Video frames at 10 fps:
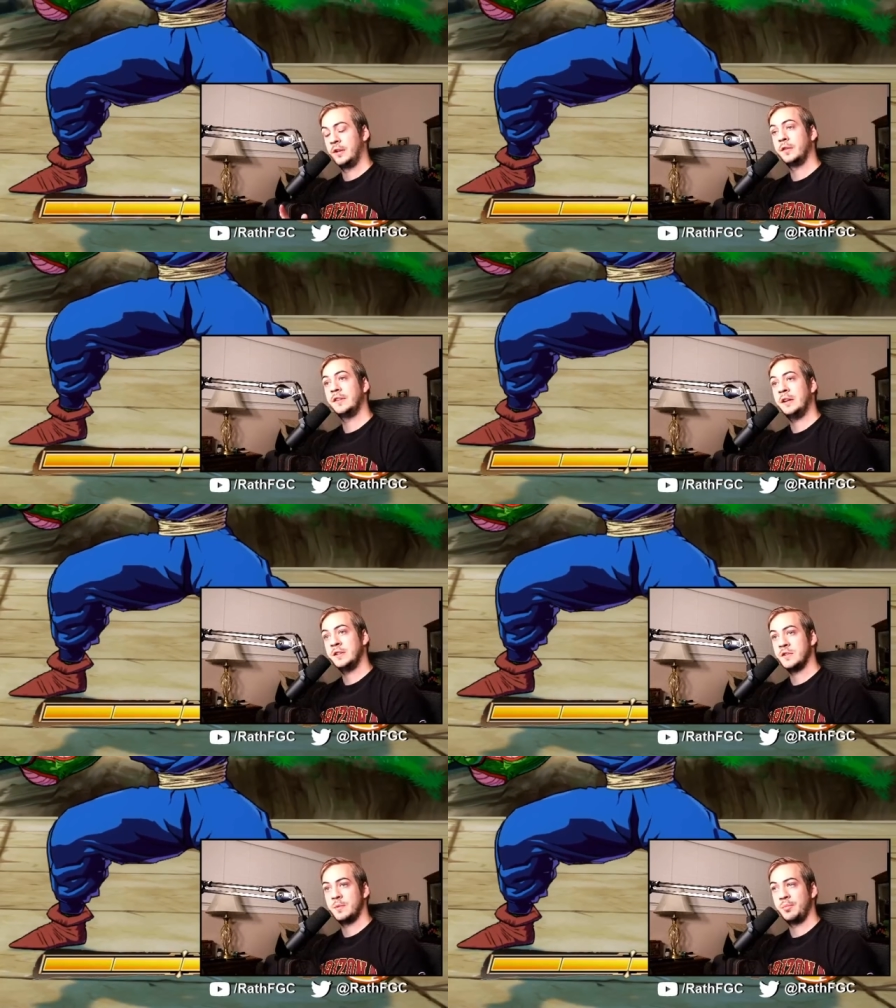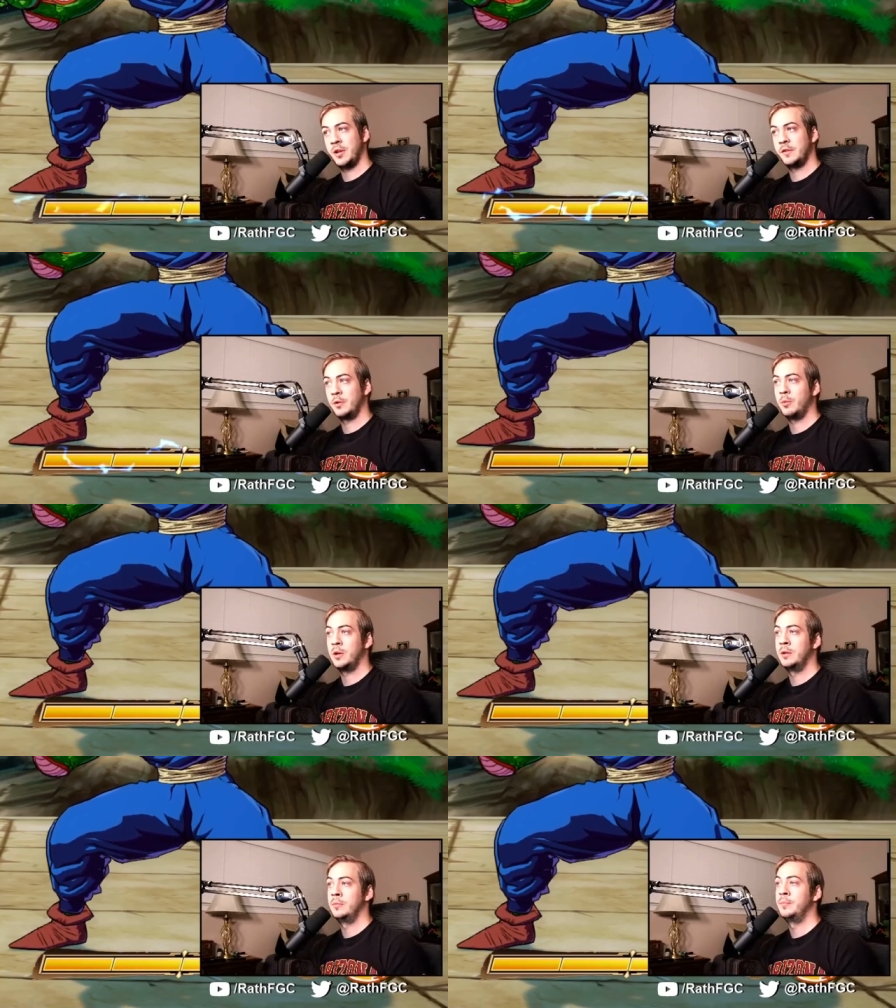Kill Sage has been playing
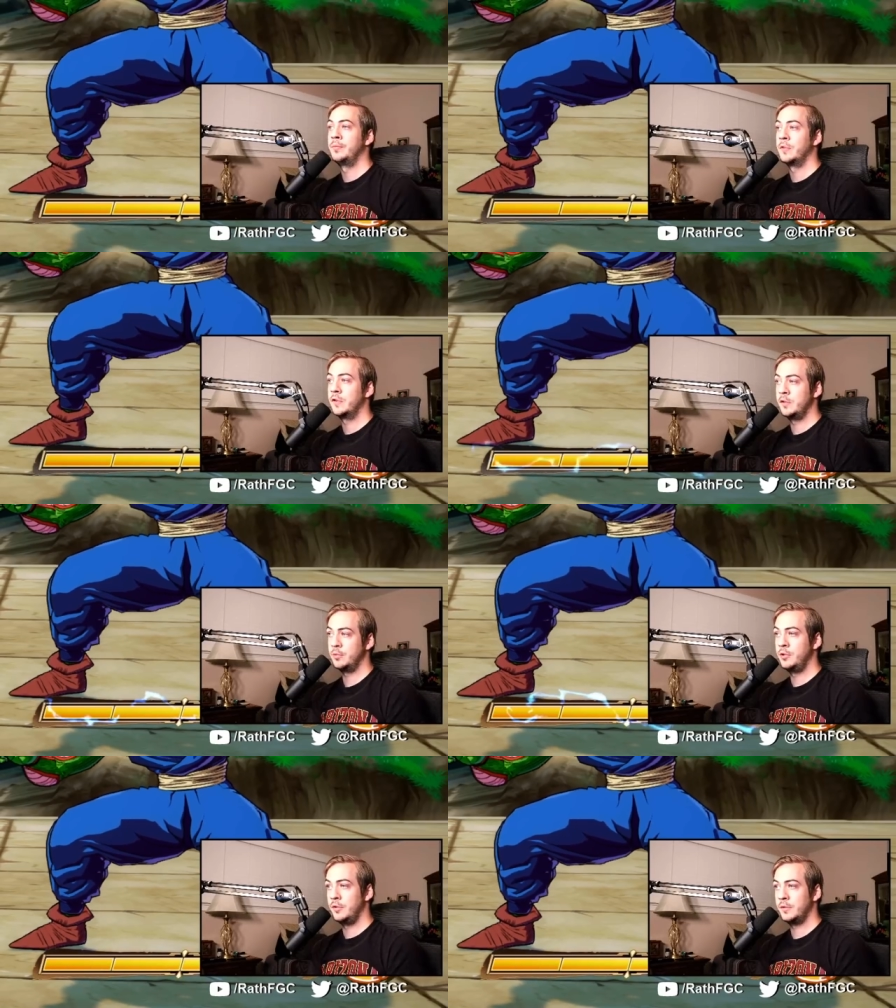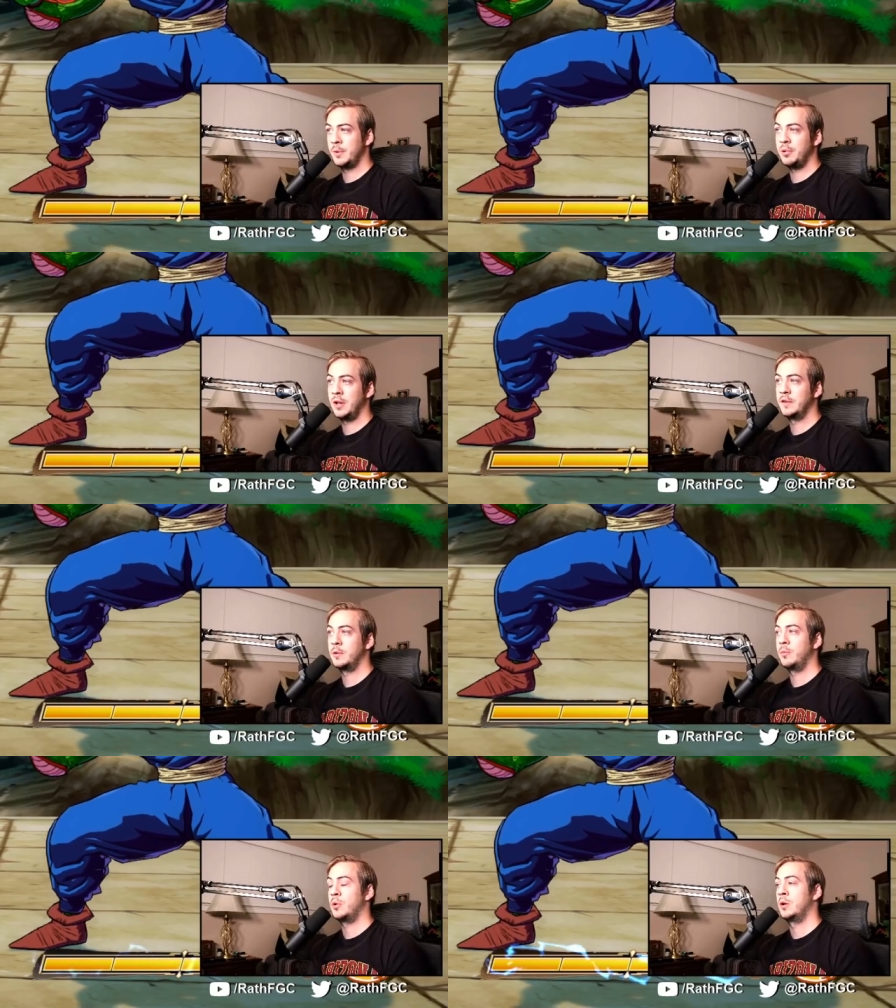21, Supernoon has been playing
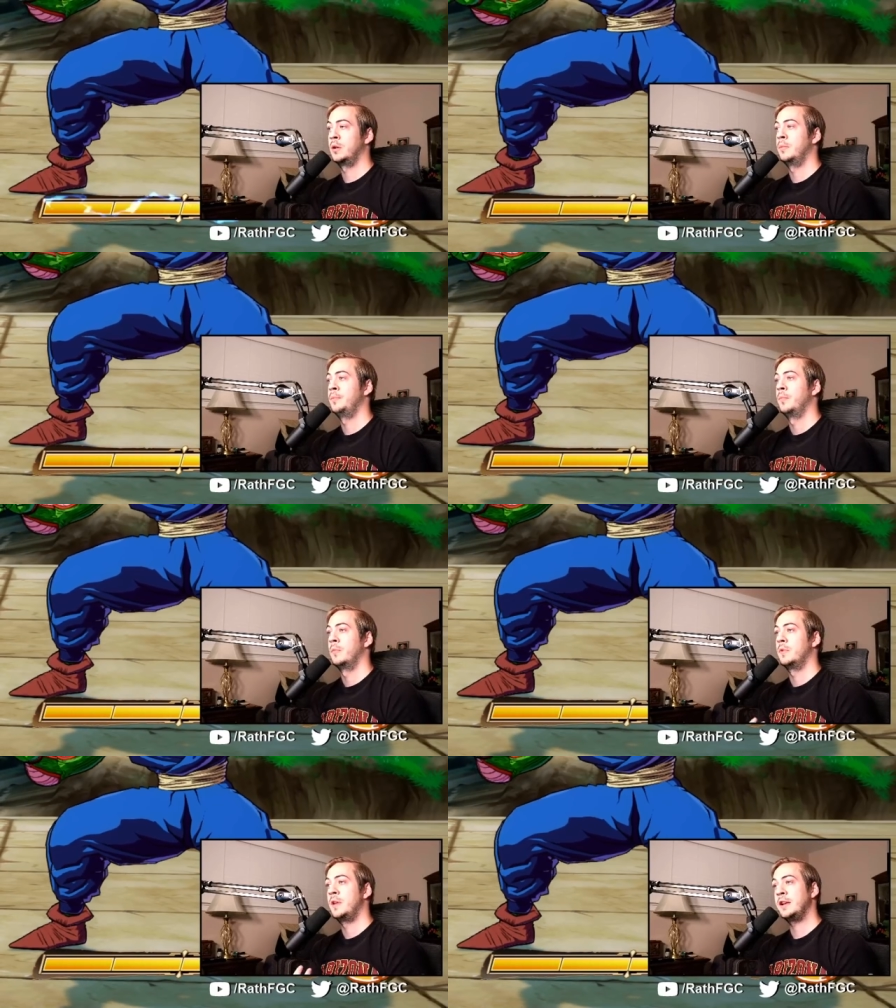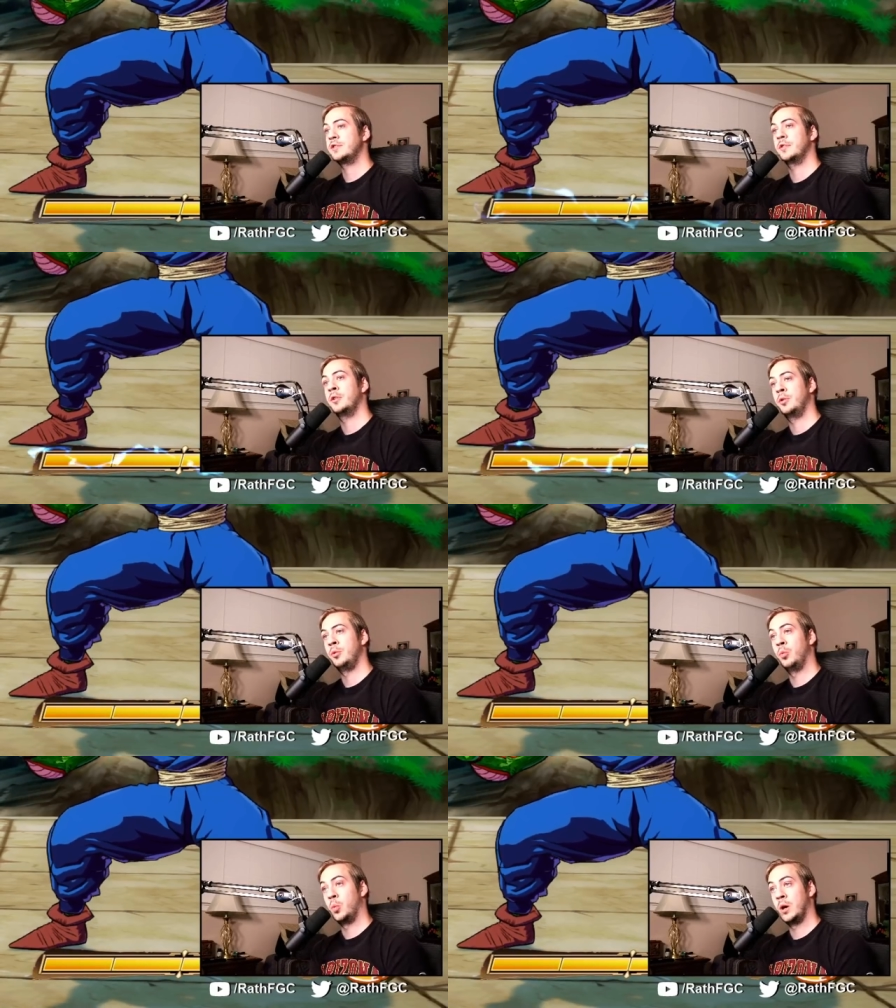21, Nitro, who
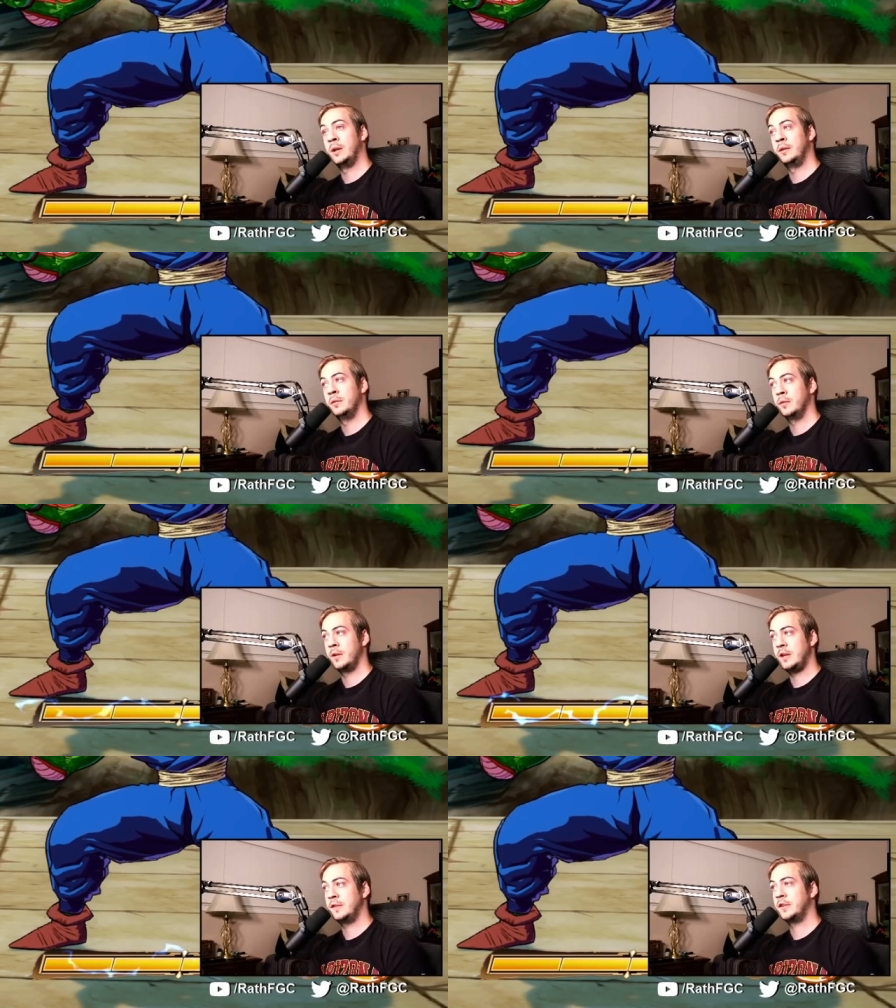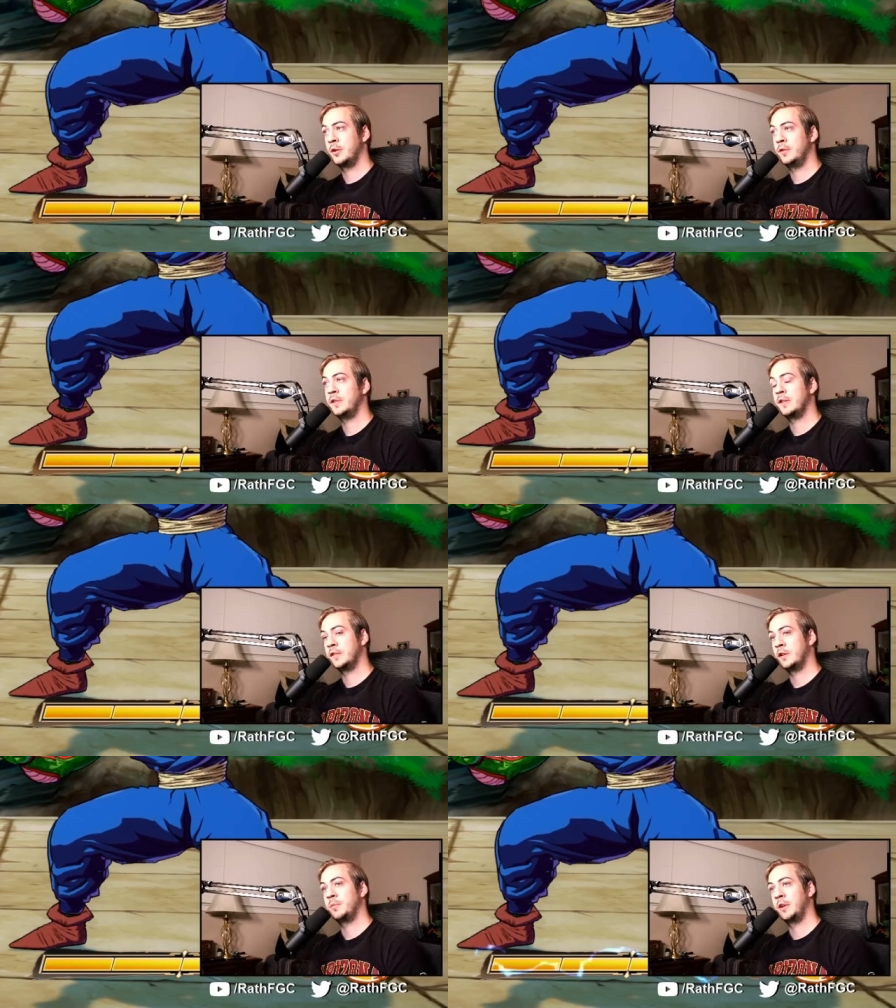won the East Coast, has
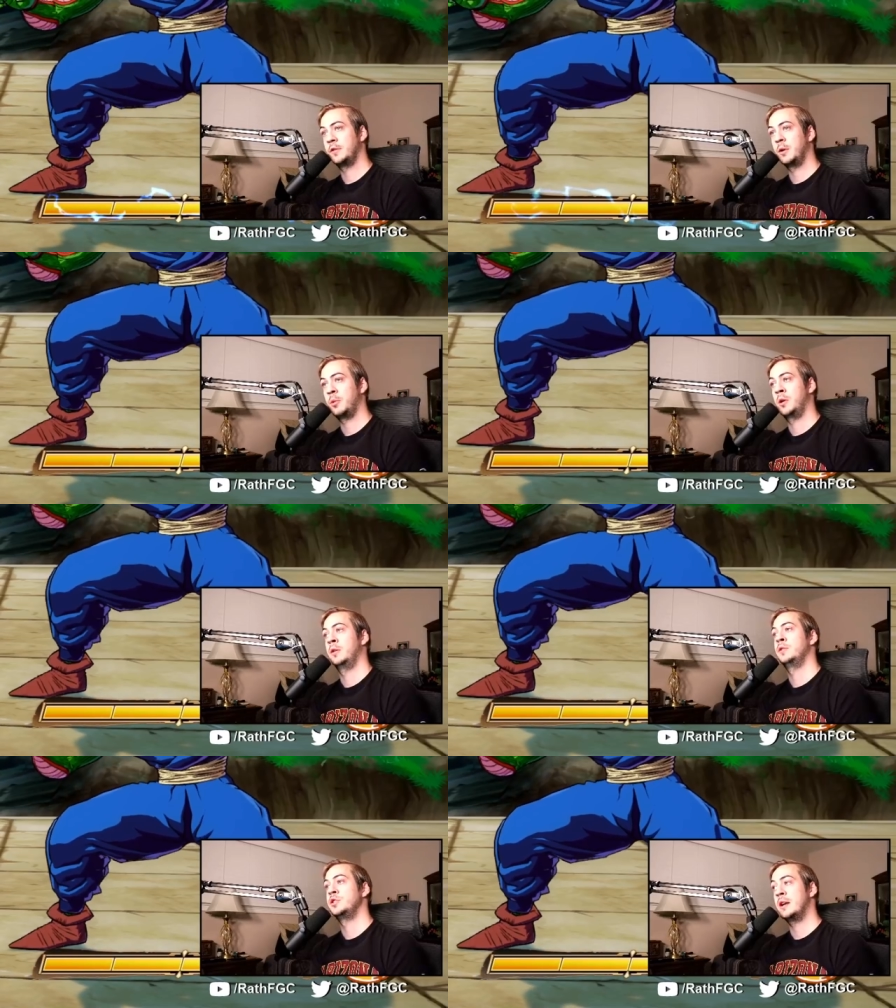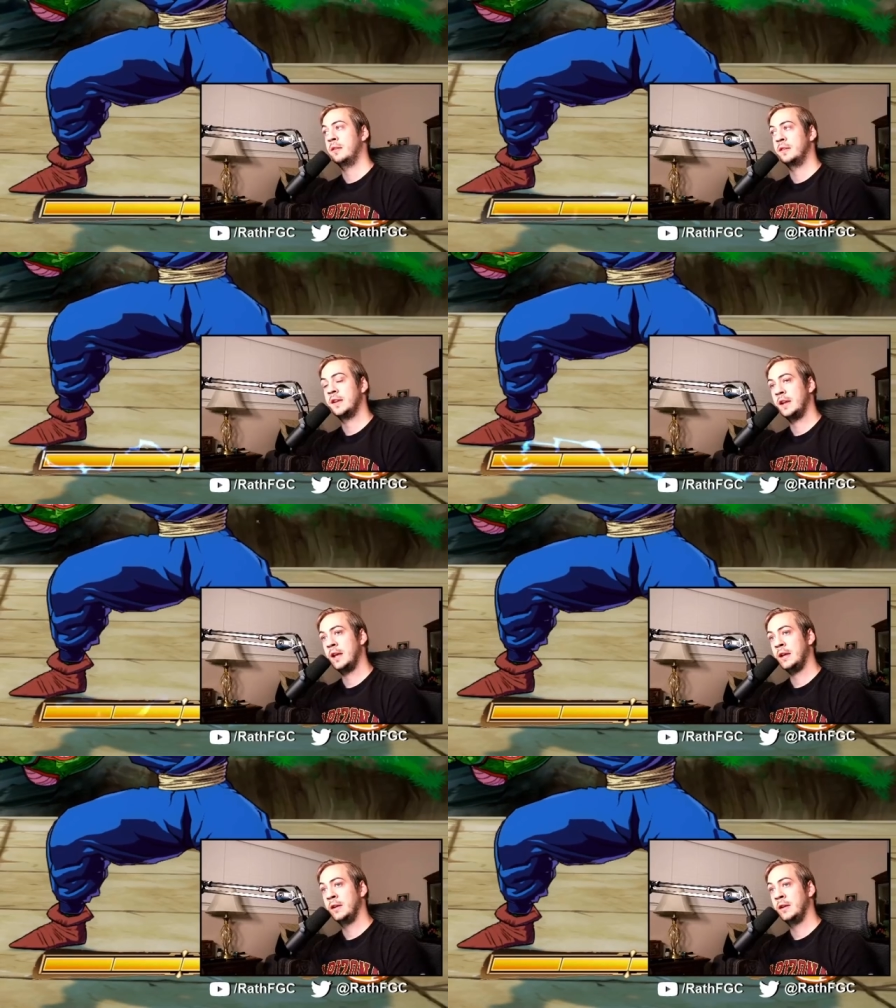started playing 21, Jonathan Tene,